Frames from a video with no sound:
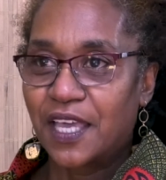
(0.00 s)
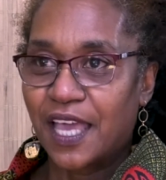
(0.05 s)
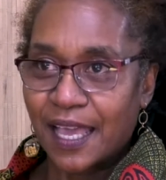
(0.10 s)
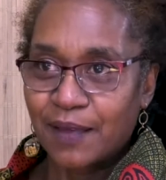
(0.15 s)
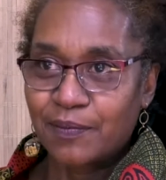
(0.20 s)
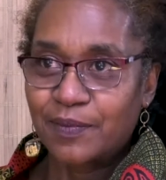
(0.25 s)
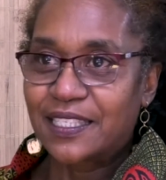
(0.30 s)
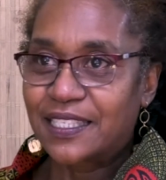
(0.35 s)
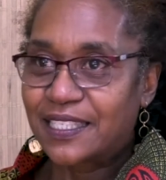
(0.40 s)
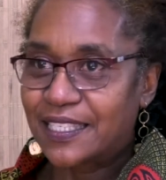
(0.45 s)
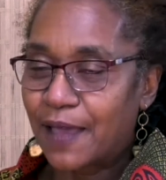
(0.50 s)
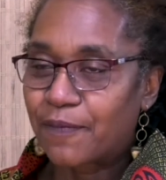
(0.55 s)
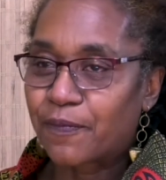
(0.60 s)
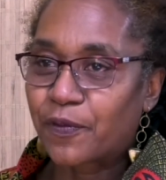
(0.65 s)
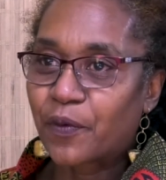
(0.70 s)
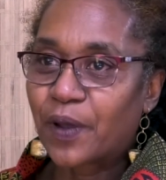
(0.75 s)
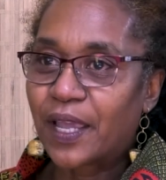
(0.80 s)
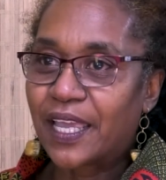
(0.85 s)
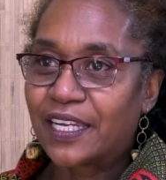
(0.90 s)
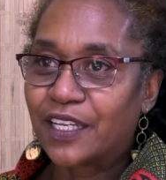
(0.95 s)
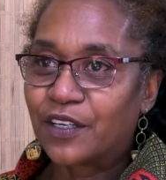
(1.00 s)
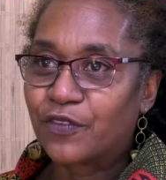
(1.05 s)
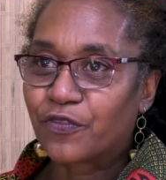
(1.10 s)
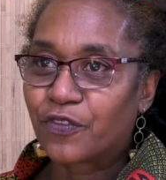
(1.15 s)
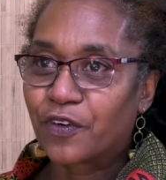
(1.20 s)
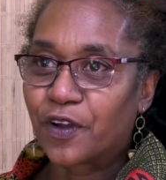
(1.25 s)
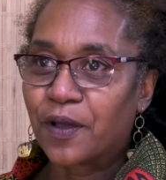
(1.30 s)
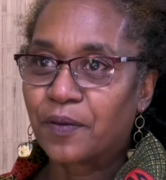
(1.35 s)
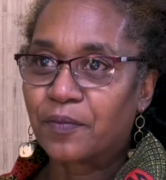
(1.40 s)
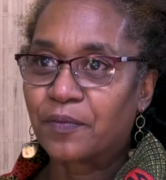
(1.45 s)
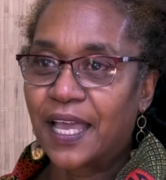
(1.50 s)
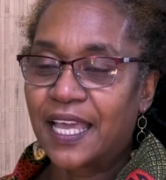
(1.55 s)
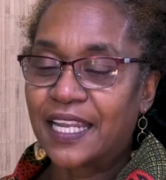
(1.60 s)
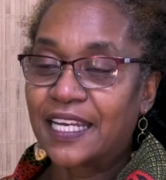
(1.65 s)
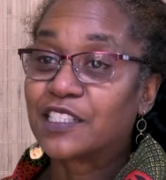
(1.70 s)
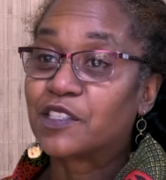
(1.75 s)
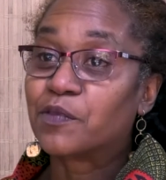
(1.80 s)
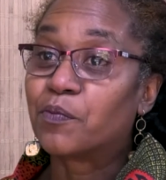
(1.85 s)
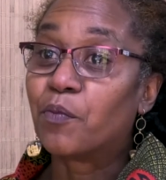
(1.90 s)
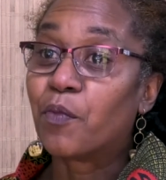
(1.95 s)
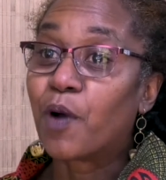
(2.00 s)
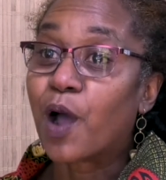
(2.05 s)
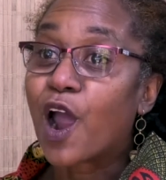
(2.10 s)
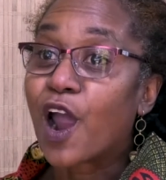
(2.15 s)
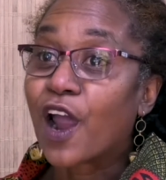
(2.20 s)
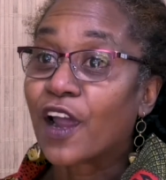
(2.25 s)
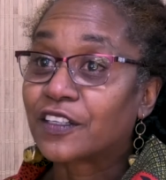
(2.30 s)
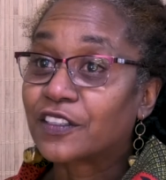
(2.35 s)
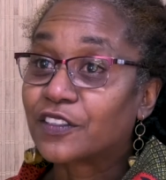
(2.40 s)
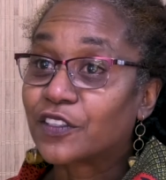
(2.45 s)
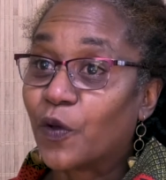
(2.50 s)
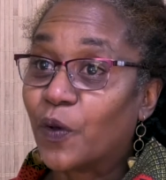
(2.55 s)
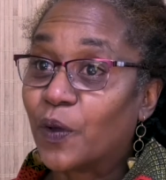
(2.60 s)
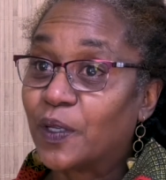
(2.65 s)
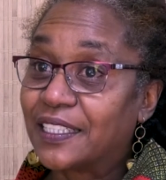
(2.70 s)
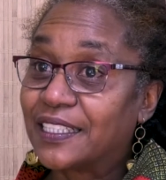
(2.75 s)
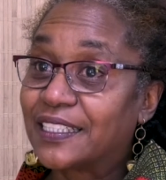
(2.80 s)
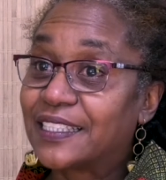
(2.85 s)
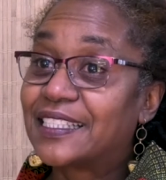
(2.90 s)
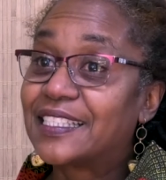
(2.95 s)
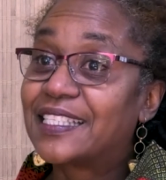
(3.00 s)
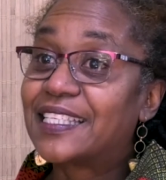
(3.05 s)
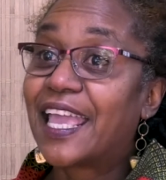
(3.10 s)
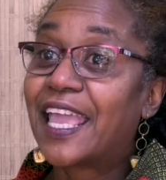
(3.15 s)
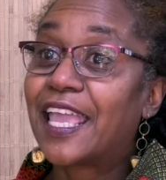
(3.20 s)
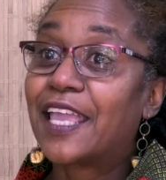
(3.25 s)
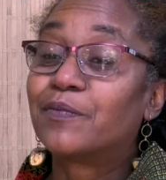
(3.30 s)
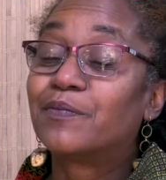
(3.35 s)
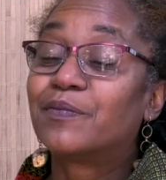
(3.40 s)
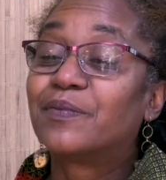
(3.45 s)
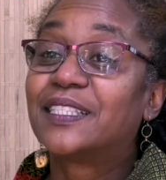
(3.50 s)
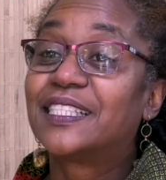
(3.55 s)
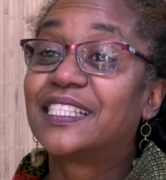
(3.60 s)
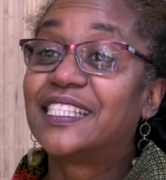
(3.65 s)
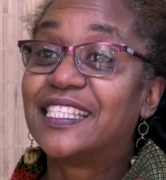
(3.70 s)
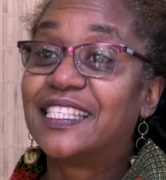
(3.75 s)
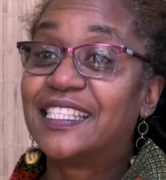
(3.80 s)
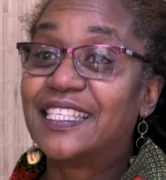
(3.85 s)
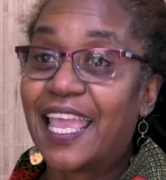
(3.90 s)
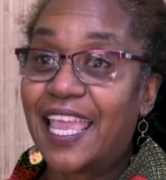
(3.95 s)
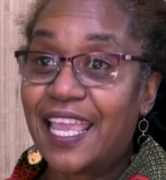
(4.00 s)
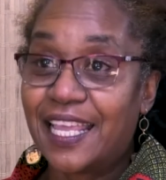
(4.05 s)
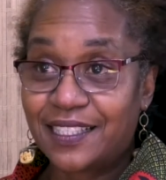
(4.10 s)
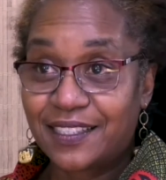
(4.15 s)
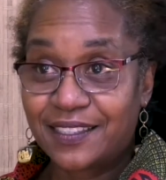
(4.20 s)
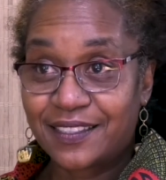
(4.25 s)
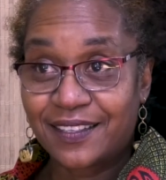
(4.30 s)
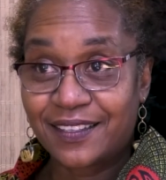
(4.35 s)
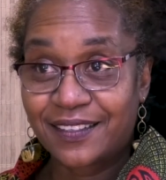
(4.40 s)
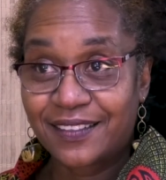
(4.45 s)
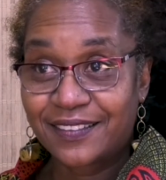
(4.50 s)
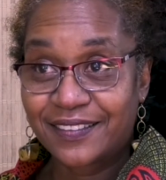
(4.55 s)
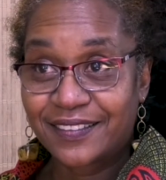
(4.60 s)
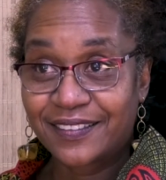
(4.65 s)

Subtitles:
I'm separated from, and it's marked on the same date,